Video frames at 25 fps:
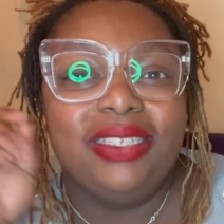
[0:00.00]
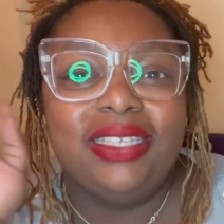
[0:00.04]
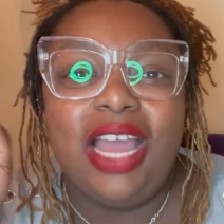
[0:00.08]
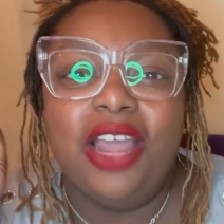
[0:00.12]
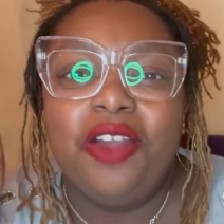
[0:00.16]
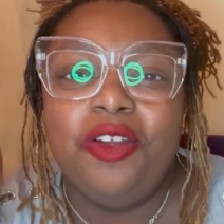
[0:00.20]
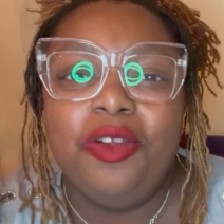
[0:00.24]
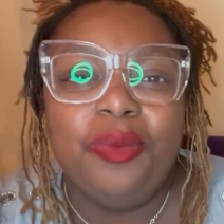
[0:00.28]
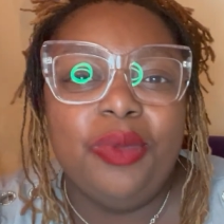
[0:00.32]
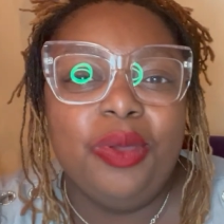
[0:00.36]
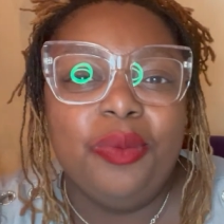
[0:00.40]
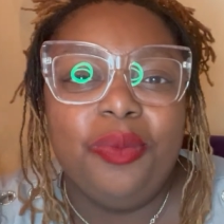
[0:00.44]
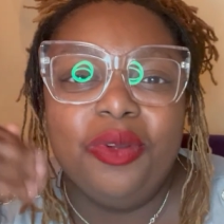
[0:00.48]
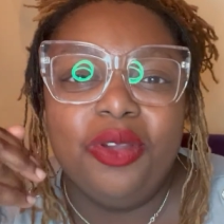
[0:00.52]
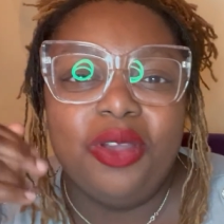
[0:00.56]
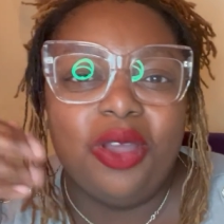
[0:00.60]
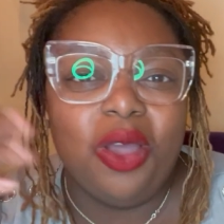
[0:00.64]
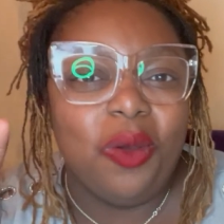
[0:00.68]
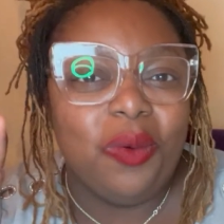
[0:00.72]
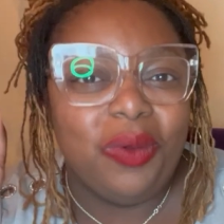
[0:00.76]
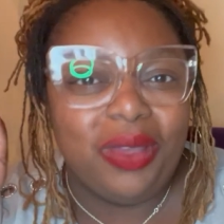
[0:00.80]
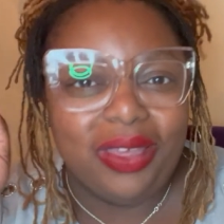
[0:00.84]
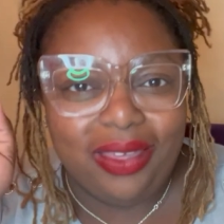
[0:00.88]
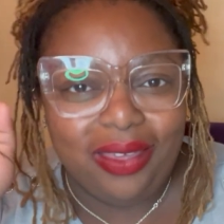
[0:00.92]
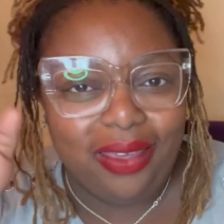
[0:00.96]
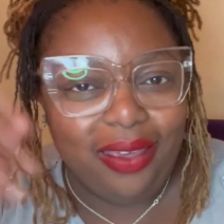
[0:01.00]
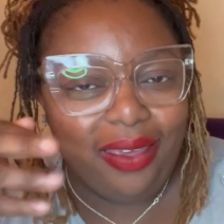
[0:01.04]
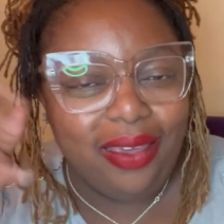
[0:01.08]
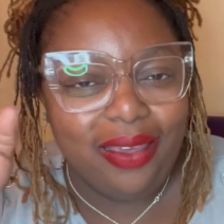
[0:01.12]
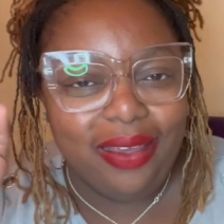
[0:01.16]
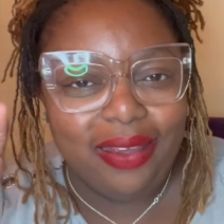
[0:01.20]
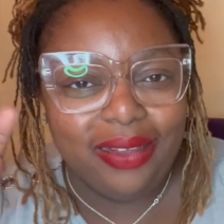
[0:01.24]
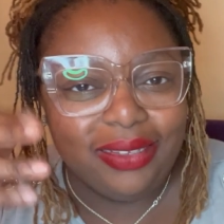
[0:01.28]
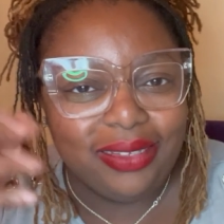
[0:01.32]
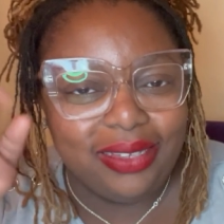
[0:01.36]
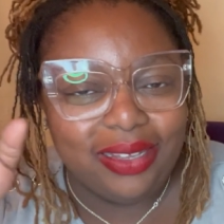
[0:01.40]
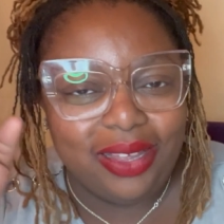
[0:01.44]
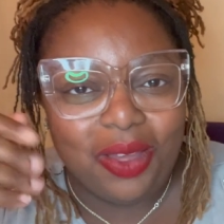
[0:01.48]
I remember going
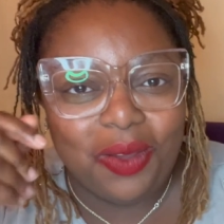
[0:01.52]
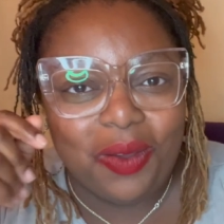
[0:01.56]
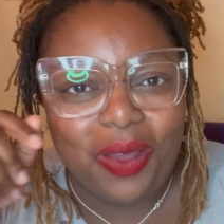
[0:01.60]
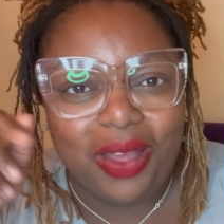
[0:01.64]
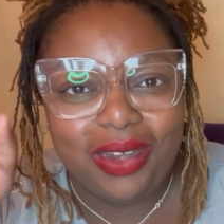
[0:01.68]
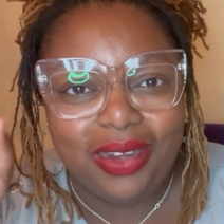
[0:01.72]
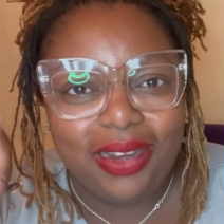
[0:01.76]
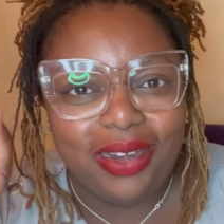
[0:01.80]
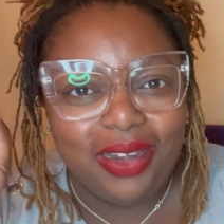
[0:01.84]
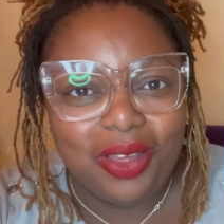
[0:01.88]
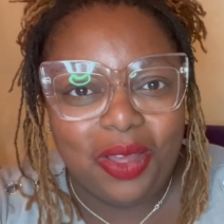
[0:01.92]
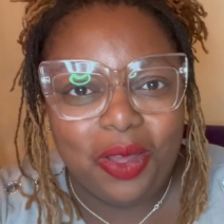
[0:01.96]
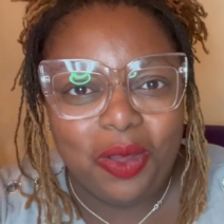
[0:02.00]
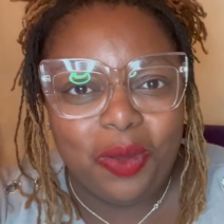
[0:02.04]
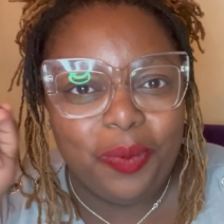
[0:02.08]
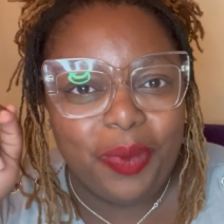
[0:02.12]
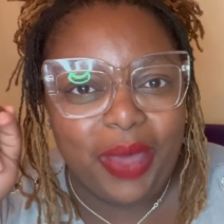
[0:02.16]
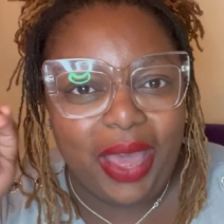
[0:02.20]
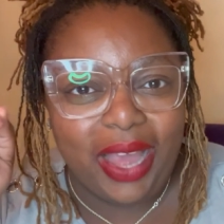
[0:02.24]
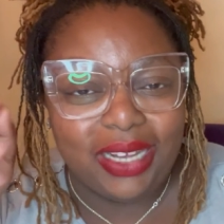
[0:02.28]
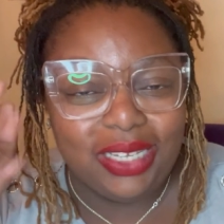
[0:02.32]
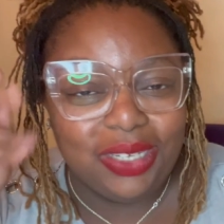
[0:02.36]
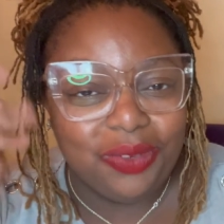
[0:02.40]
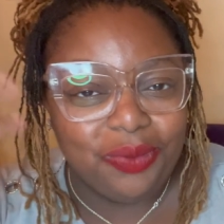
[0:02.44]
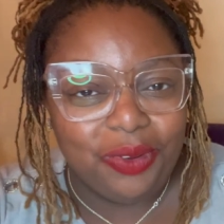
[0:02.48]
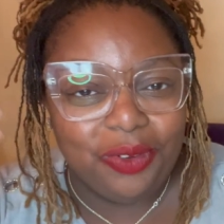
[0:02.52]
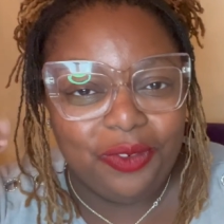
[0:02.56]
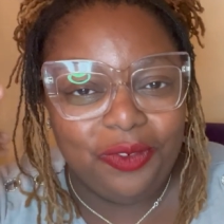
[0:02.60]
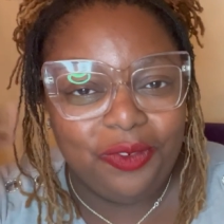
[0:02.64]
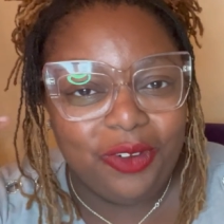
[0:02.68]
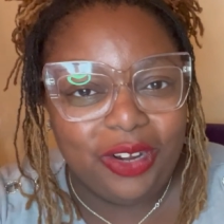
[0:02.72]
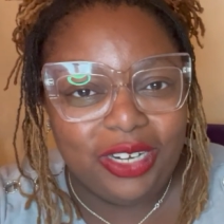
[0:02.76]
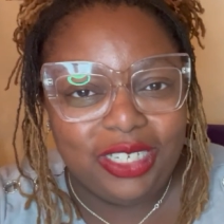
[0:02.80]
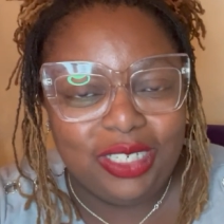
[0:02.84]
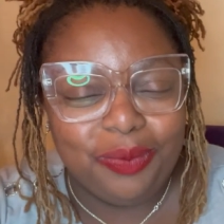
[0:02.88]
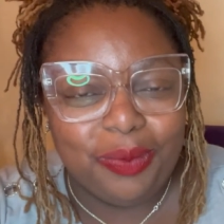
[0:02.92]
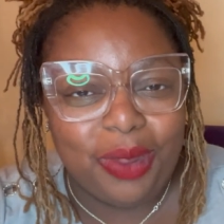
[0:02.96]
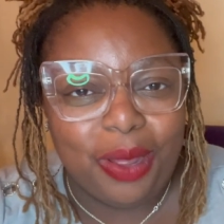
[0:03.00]
years ago. I need to go back to
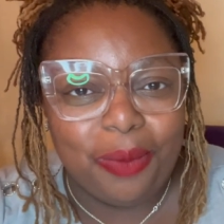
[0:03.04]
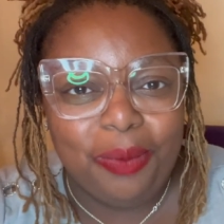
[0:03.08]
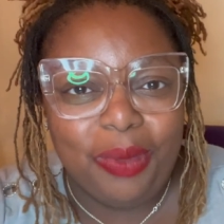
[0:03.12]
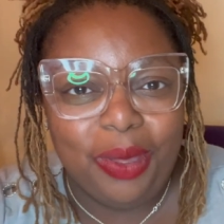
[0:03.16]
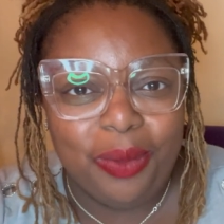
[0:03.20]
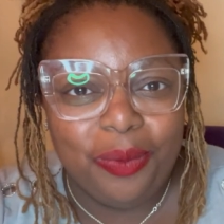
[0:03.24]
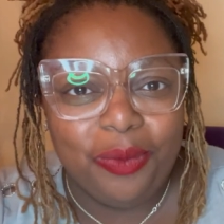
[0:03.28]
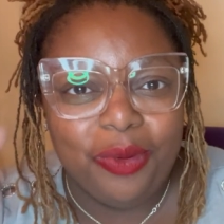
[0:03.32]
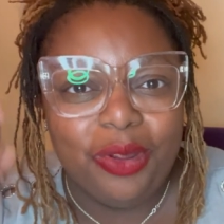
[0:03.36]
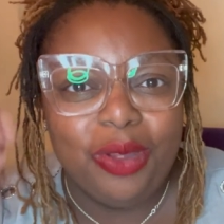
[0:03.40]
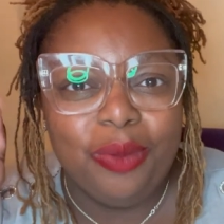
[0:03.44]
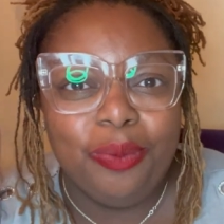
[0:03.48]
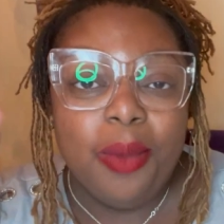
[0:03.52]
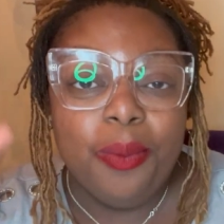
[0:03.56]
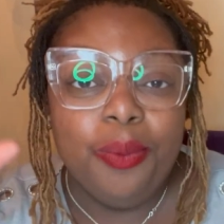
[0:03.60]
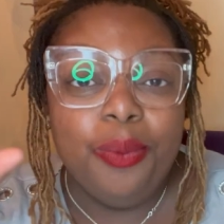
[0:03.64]
refresh my memory.